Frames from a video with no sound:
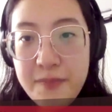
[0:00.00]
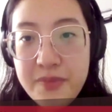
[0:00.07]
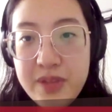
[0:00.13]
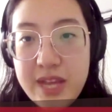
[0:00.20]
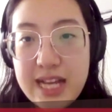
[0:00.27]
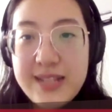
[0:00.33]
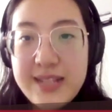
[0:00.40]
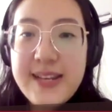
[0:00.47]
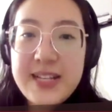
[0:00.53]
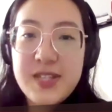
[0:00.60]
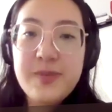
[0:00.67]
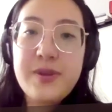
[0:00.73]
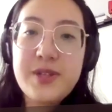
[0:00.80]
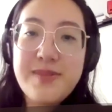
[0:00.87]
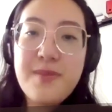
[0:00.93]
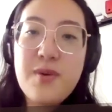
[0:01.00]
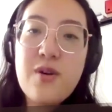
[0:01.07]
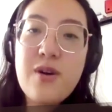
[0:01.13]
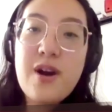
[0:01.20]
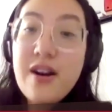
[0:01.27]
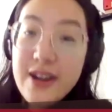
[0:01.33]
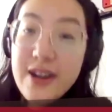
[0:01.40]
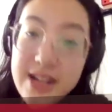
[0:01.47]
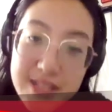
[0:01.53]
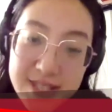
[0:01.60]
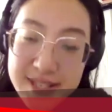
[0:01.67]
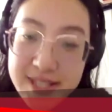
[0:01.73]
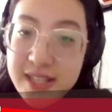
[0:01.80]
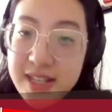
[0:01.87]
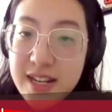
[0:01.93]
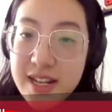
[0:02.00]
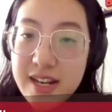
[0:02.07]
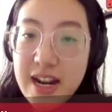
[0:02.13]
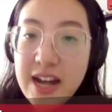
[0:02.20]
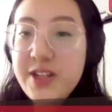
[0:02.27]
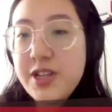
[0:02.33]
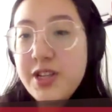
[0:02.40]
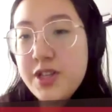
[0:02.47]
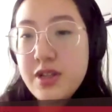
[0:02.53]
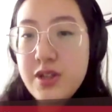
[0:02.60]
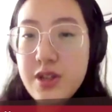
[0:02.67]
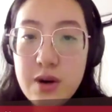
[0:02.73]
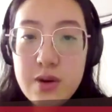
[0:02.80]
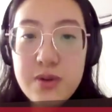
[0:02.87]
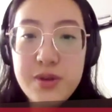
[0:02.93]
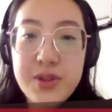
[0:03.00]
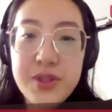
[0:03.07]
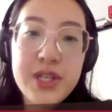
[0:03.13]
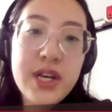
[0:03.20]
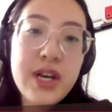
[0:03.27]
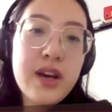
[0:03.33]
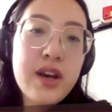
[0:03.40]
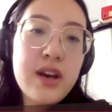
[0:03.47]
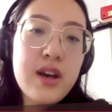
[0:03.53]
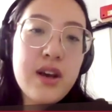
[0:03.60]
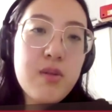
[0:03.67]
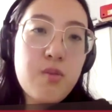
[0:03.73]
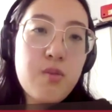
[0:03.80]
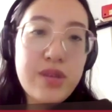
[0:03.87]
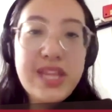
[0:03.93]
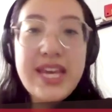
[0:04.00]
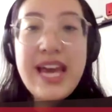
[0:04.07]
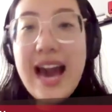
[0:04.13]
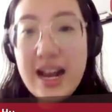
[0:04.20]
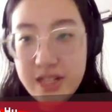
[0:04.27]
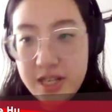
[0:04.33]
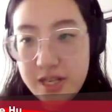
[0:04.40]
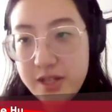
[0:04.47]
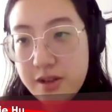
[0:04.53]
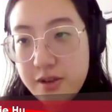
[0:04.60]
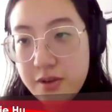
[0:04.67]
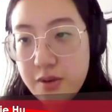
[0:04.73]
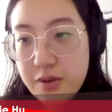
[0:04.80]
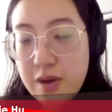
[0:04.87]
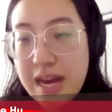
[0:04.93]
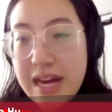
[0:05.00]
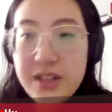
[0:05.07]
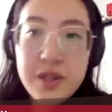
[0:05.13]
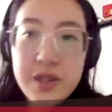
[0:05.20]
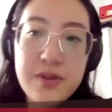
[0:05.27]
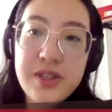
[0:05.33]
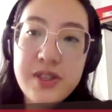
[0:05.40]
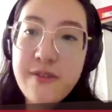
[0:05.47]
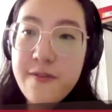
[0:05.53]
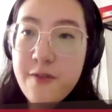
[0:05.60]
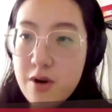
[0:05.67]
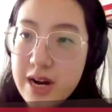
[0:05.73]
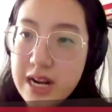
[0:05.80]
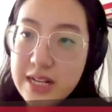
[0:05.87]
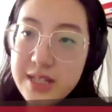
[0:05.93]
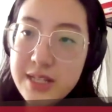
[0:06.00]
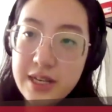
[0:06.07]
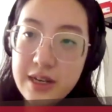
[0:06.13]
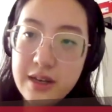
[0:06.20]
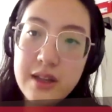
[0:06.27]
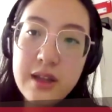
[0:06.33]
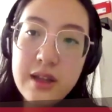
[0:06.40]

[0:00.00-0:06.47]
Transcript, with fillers: accessible to more artists not just to those with the access to an exclusive Fortnite deal.